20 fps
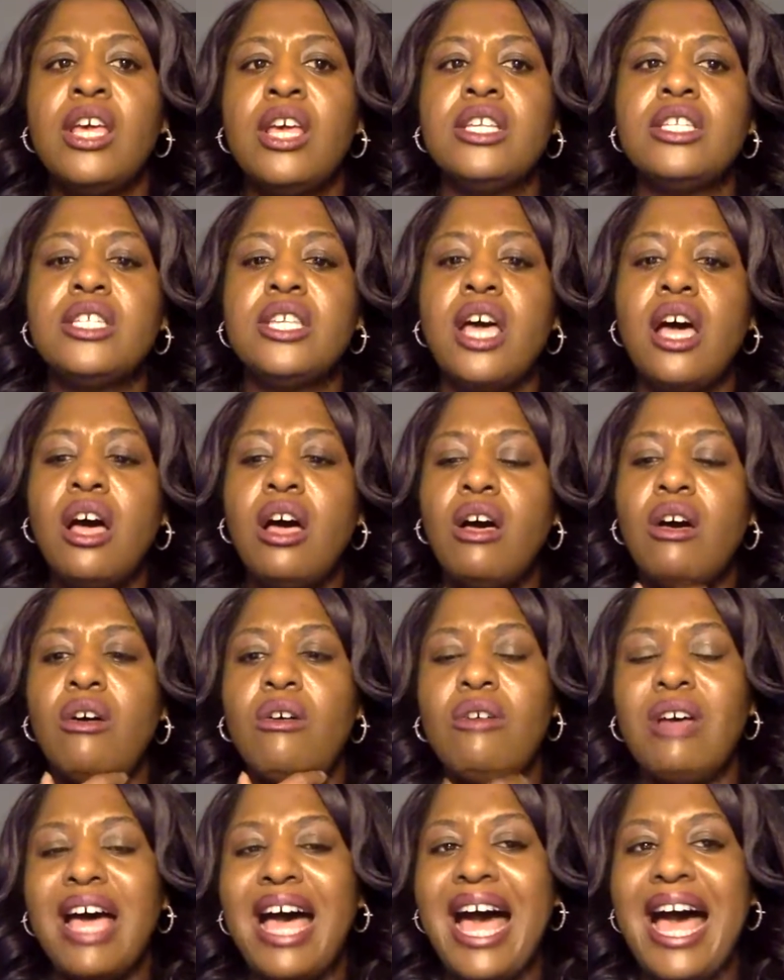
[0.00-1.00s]

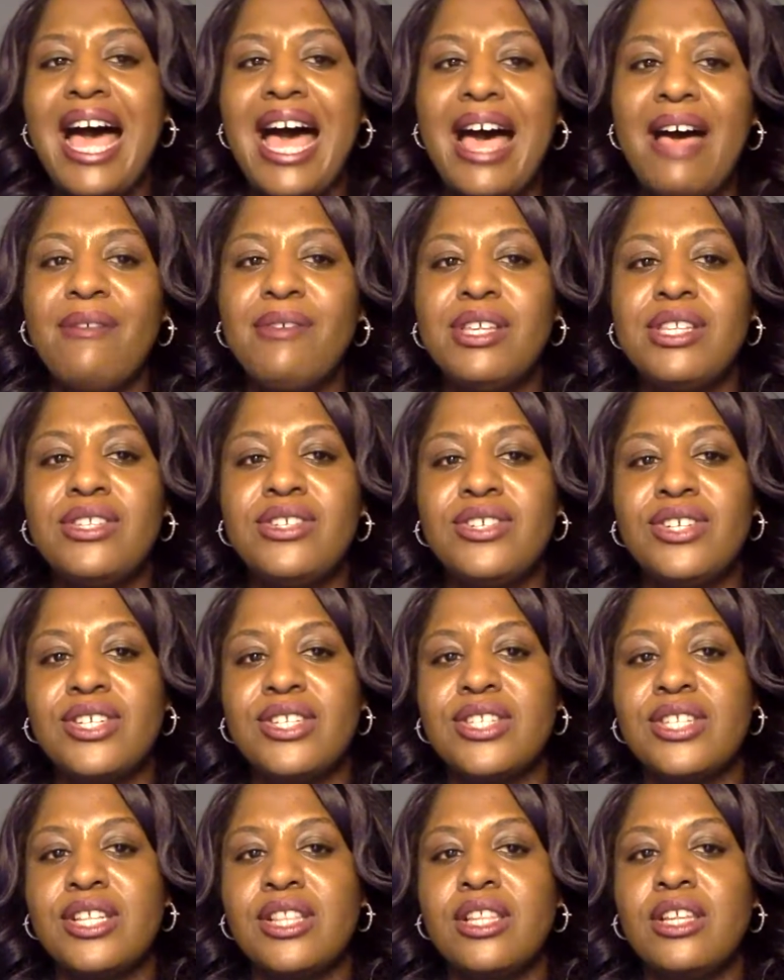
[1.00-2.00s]
So I was
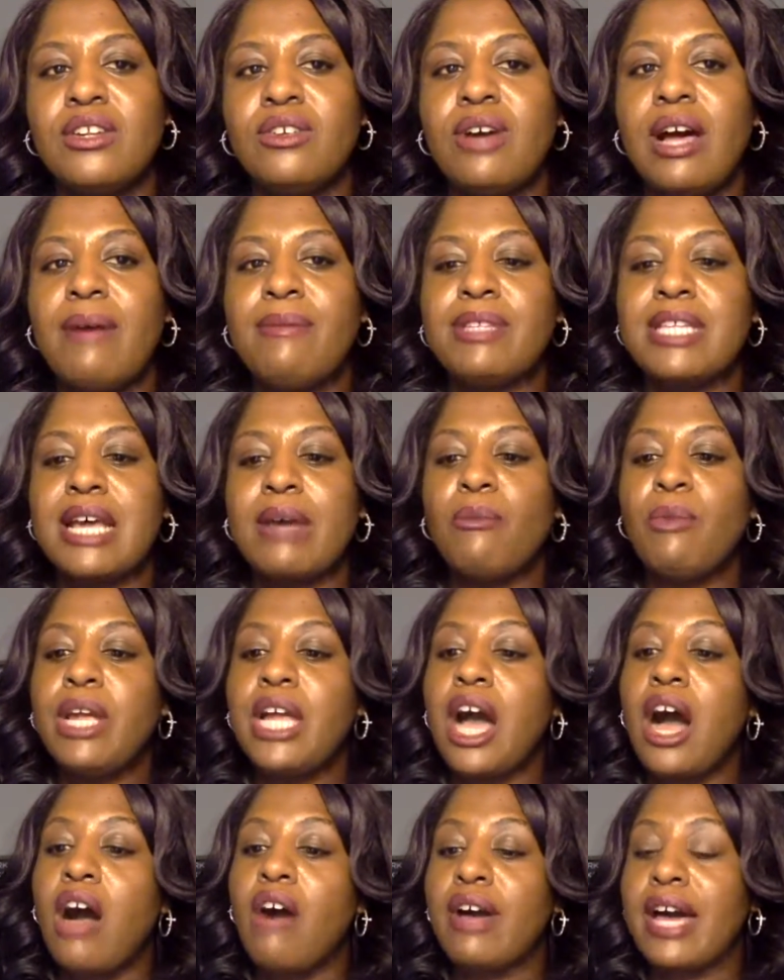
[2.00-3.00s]
just I was like,
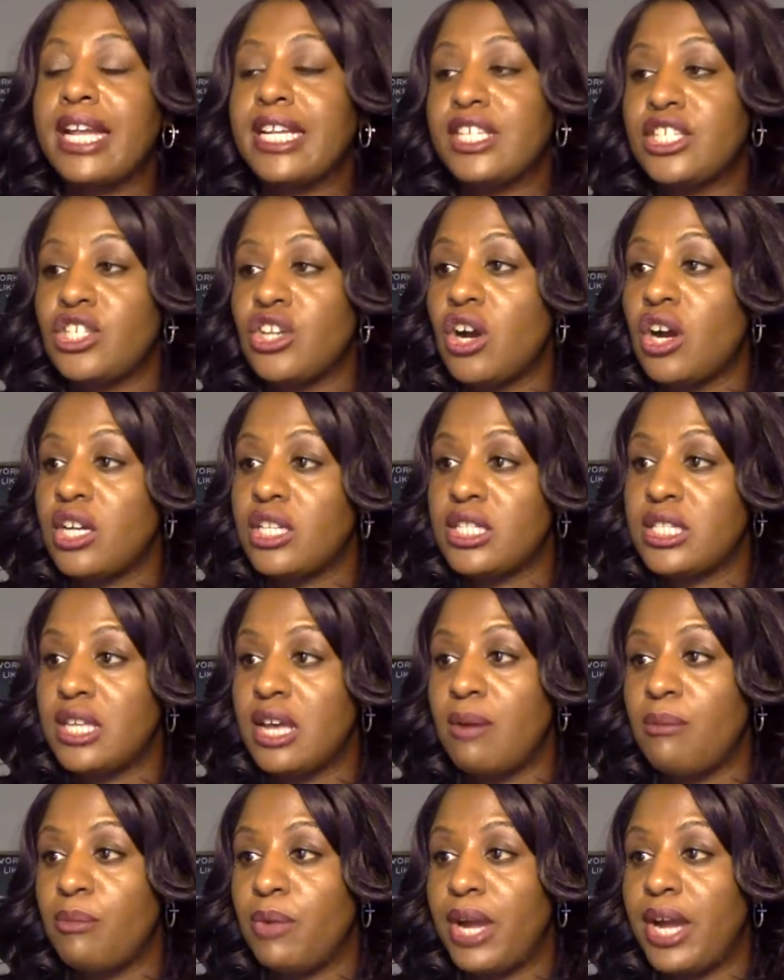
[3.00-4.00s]
we all got to start
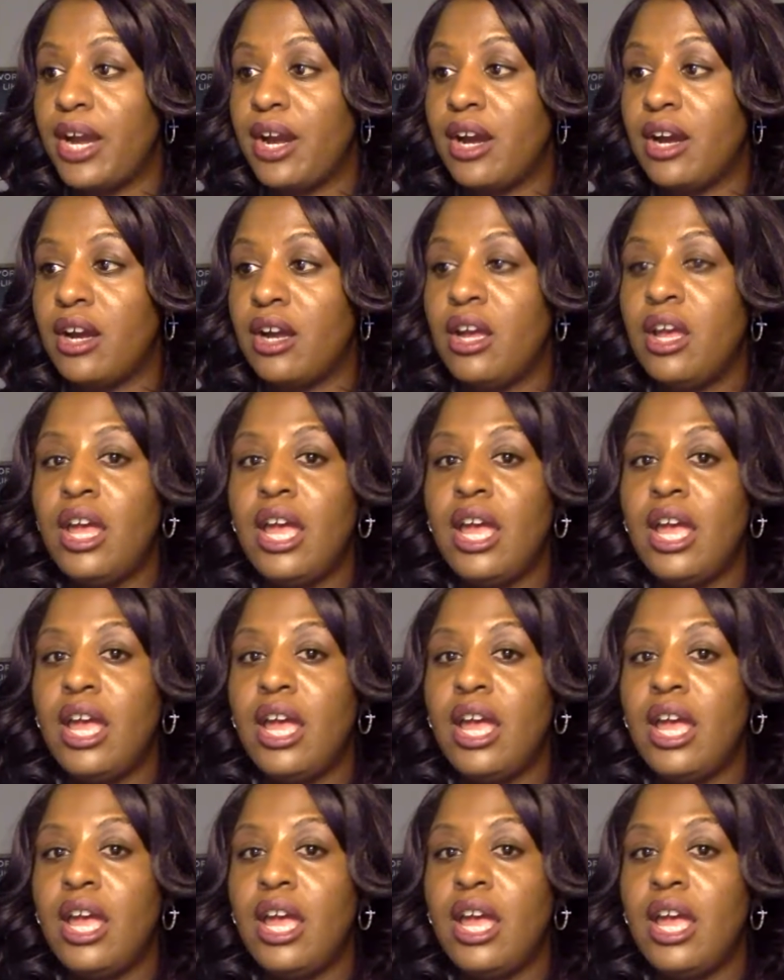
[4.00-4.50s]
somewhere.